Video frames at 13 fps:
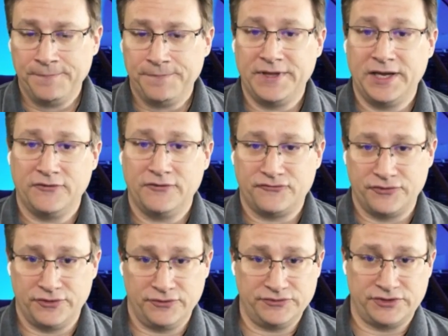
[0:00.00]
Now, for
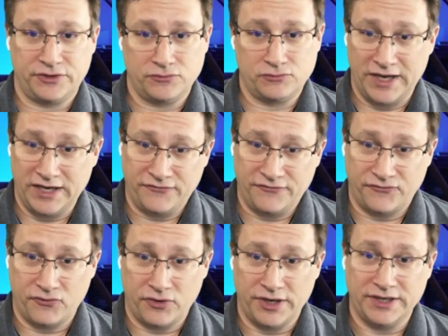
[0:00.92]
those that are ready
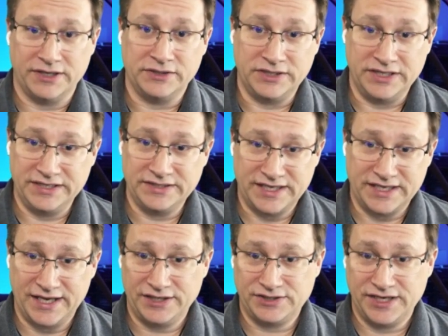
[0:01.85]
for it and need to
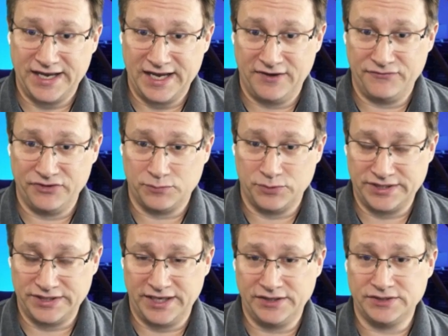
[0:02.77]
actually have this
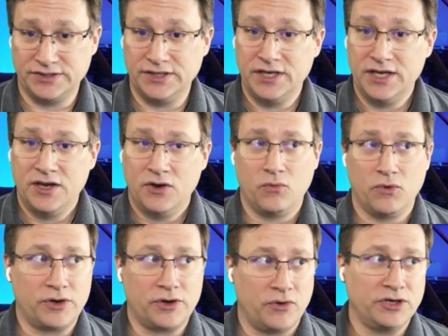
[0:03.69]
protection,
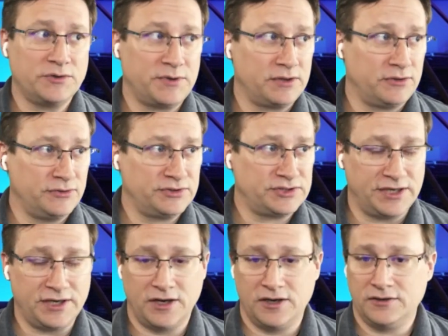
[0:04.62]
we're going to be
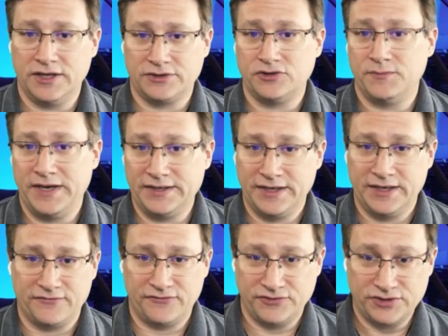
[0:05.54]
losing our
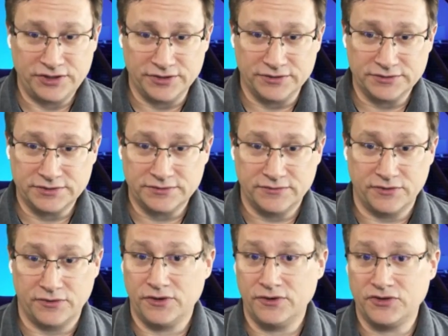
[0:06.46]
electromagnetic shield.
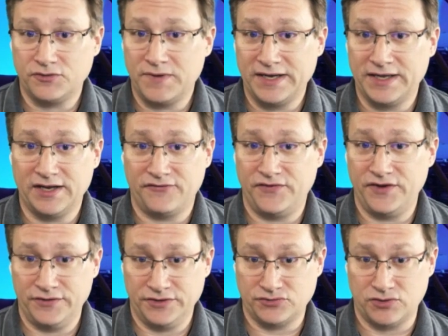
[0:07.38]
The Earth's magnetic
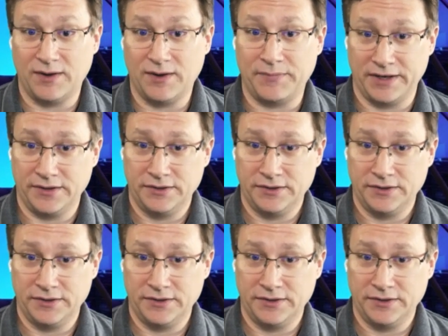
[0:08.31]
field is dropping.